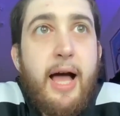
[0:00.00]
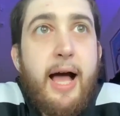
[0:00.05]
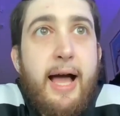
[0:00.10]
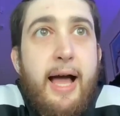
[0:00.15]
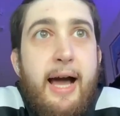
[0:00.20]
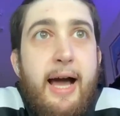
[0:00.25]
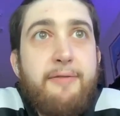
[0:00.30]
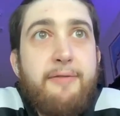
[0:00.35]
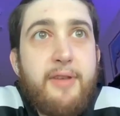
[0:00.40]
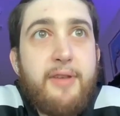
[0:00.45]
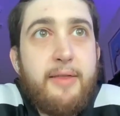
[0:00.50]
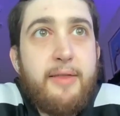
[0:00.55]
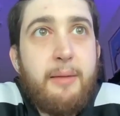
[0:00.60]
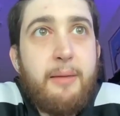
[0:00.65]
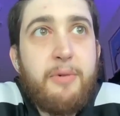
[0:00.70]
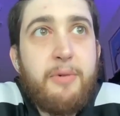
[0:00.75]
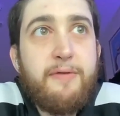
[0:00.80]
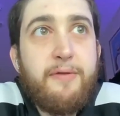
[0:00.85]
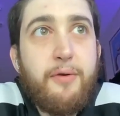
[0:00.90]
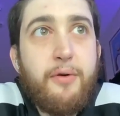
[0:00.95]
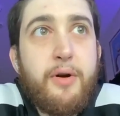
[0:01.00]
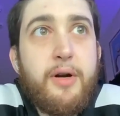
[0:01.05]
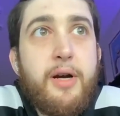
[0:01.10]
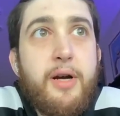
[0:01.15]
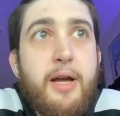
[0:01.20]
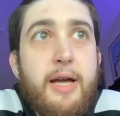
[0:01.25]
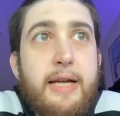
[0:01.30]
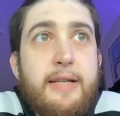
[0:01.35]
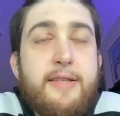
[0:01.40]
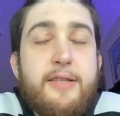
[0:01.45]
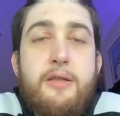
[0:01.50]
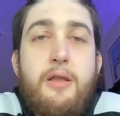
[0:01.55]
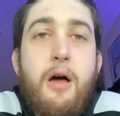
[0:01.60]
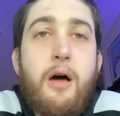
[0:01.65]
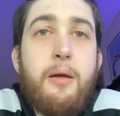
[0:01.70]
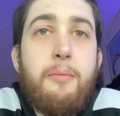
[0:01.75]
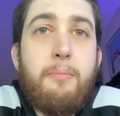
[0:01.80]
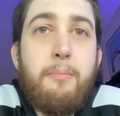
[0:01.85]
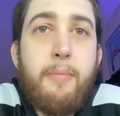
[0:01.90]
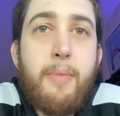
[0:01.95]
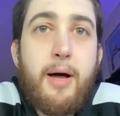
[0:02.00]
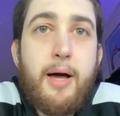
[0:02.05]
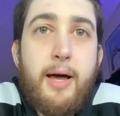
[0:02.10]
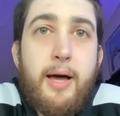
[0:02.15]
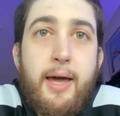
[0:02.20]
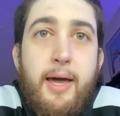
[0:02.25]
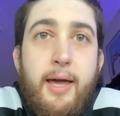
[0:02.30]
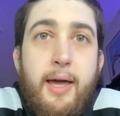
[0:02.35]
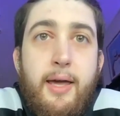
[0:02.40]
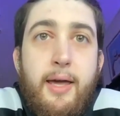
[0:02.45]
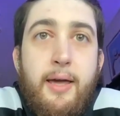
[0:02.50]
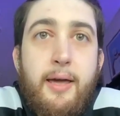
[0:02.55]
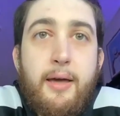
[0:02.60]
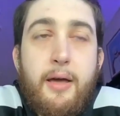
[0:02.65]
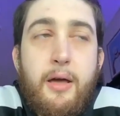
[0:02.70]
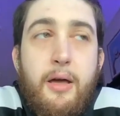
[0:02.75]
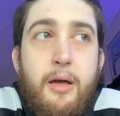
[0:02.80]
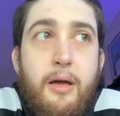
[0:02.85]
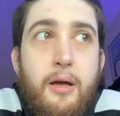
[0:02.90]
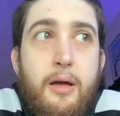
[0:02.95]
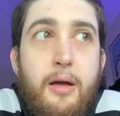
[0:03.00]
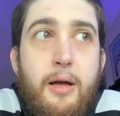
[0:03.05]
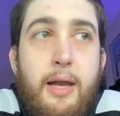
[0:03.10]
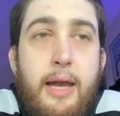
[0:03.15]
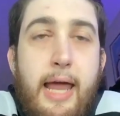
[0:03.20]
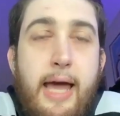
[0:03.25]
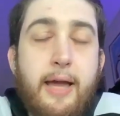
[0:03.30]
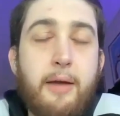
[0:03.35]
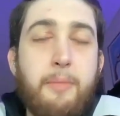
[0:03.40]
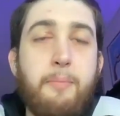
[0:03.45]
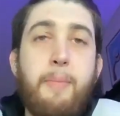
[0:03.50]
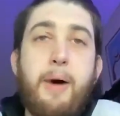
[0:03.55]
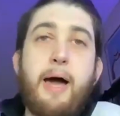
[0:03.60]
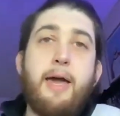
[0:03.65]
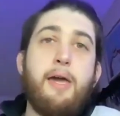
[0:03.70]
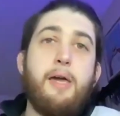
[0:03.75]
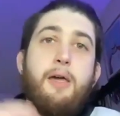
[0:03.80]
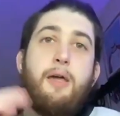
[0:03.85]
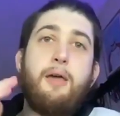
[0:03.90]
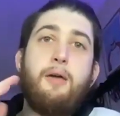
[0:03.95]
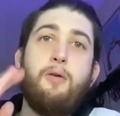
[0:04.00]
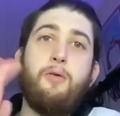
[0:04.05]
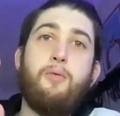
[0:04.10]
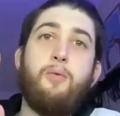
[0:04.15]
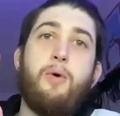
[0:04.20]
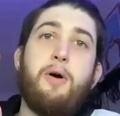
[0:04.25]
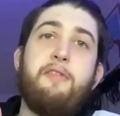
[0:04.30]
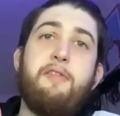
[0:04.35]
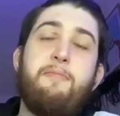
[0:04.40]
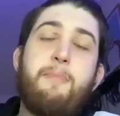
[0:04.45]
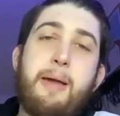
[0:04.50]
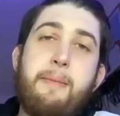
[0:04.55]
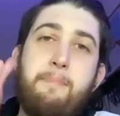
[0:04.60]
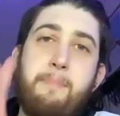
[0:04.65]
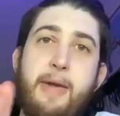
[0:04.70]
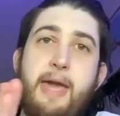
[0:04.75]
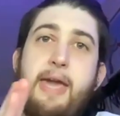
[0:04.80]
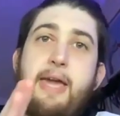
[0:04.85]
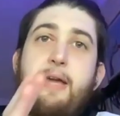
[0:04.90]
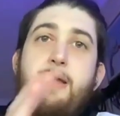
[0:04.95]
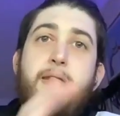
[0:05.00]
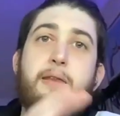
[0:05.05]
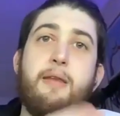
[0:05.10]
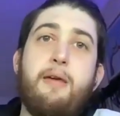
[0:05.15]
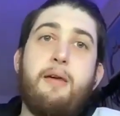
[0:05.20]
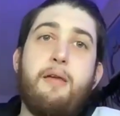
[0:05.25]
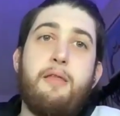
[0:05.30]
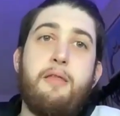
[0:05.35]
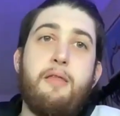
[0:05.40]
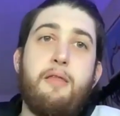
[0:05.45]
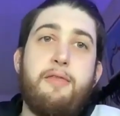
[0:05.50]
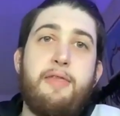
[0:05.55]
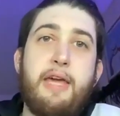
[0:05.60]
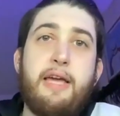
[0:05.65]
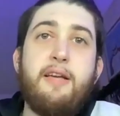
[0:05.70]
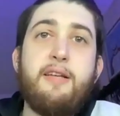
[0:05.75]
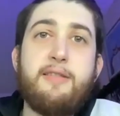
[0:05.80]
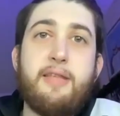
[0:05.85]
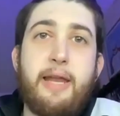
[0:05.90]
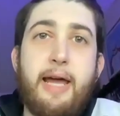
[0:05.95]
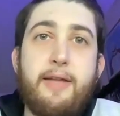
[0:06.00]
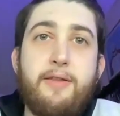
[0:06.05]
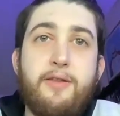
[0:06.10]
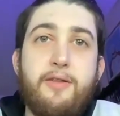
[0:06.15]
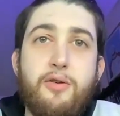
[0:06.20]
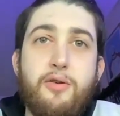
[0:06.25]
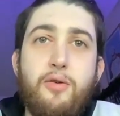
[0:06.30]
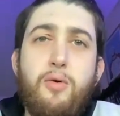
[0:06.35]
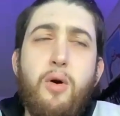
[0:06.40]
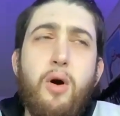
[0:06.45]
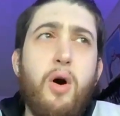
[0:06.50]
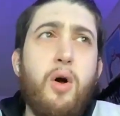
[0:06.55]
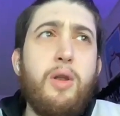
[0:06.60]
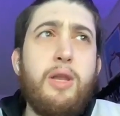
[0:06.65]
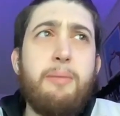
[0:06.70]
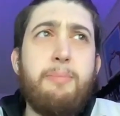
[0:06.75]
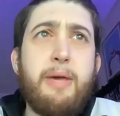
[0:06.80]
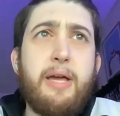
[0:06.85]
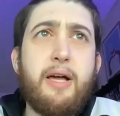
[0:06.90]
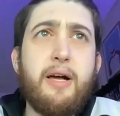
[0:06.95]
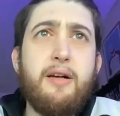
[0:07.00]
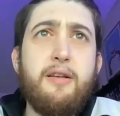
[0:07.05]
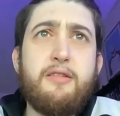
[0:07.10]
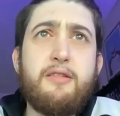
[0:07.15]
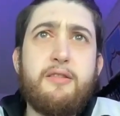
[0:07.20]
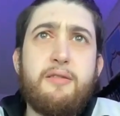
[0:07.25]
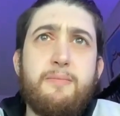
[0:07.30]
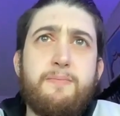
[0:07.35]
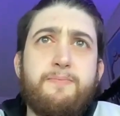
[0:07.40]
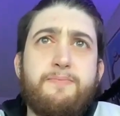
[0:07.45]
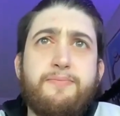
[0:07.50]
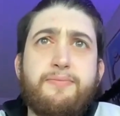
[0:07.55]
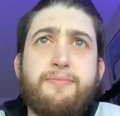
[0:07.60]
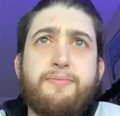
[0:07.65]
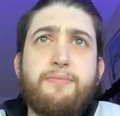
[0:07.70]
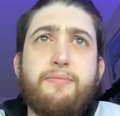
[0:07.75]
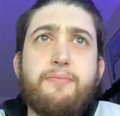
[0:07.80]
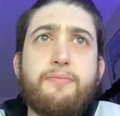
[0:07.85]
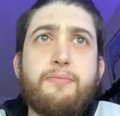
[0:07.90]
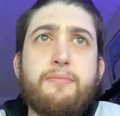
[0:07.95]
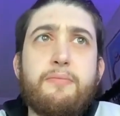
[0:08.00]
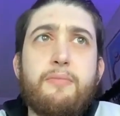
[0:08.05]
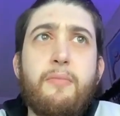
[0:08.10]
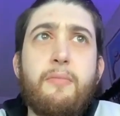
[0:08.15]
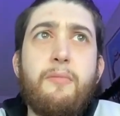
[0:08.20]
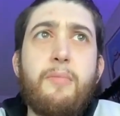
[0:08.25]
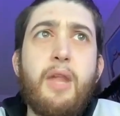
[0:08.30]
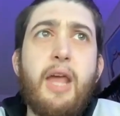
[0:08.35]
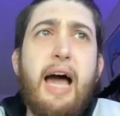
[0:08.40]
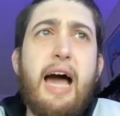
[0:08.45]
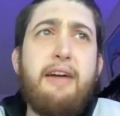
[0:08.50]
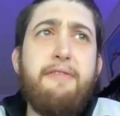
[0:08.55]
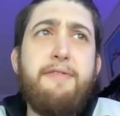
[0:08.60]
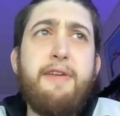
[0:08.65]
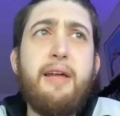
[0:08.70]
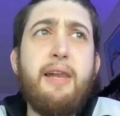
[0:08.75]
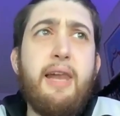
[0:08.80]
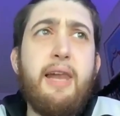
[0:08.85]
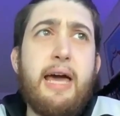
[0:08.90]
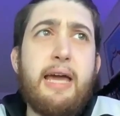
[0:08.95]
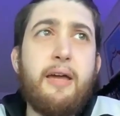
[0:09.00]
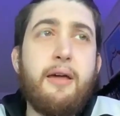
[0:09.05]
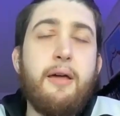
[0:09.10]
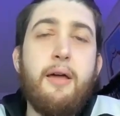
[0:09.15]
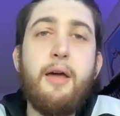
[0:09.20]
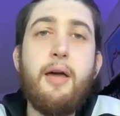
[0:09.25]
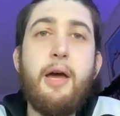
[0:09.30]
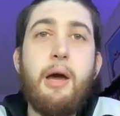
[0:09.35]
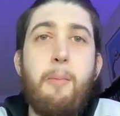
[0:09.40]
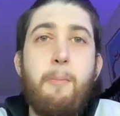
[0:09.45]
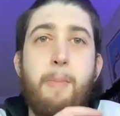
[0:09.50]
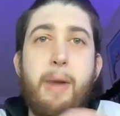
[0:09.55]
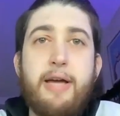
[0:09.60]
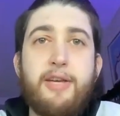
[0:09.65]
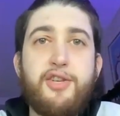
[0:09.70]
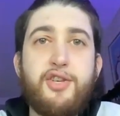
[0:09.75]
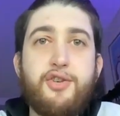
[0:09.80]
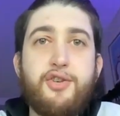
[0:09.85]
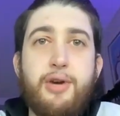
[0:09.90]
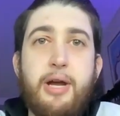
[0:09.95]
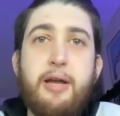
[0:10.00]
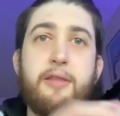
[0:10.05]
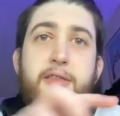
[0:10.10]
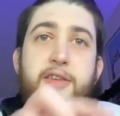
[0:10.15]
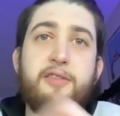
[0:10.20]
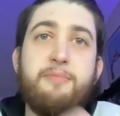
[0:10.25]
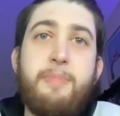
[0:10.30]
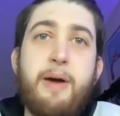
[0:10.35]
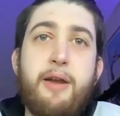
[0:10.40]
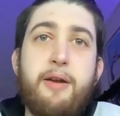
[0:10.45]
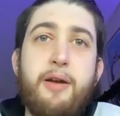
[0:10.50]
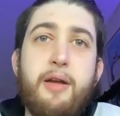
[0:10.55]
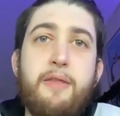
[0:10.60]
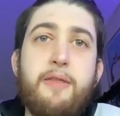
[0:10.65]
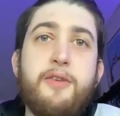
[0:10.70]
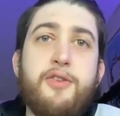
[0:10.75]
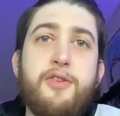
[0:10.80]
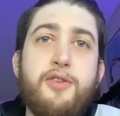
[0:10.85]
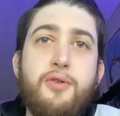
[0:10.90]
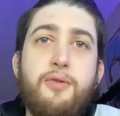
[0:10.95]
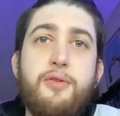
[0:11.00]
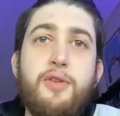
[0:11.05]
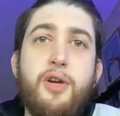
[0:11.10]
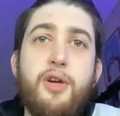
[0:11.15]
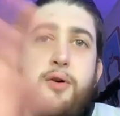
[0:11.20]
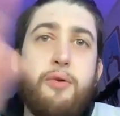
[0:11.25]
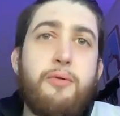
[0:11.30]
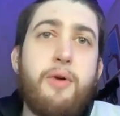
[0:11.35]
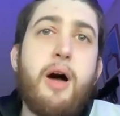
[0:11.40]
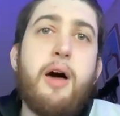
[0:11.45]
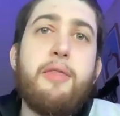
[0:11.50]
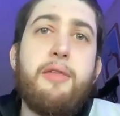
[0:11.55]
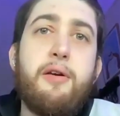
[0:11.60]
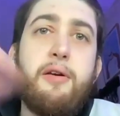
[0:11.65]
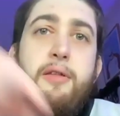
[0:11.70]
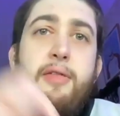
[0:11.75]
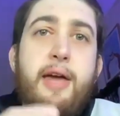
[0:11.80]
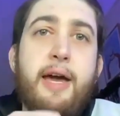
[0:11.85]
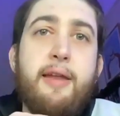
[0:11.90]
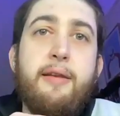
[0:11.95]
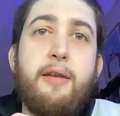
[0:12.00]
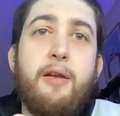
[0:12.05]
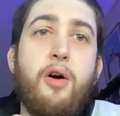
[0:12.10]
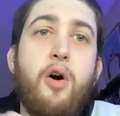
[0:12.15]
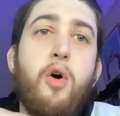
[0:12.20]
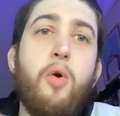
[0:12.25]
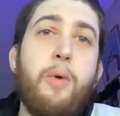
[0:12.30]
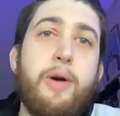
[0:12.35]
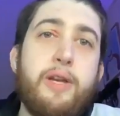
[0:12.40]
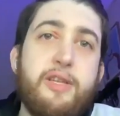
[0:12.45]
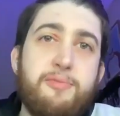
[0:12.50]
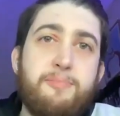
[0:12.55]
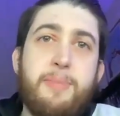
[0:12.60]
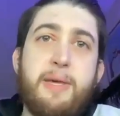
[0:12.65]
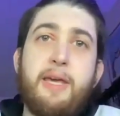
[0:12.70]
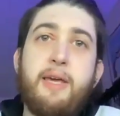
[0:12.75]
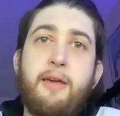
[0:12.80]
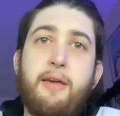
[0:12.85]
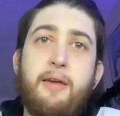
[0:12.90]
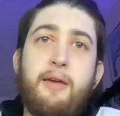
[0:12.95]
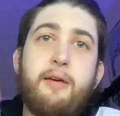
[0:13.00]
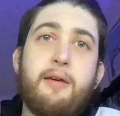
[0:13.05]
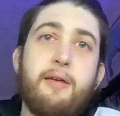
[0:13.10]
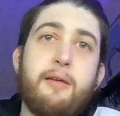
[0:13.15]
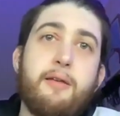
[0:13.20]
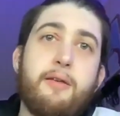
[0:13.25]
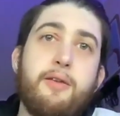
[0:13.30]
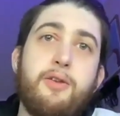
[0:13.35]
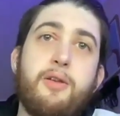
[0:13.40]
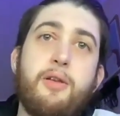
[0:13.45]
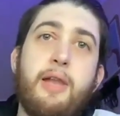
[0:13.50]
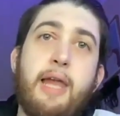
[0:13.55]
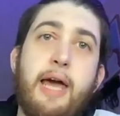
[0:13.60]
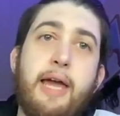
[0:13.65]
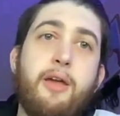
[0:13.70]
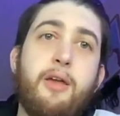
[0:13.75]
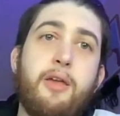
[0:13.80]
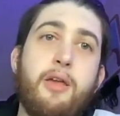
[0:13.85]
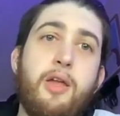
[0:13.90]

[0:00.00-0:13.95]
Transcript: yeah, I have done that before. It's not my one of my main things that I do, only because I feel like my strength is better in the studio rather than always being like,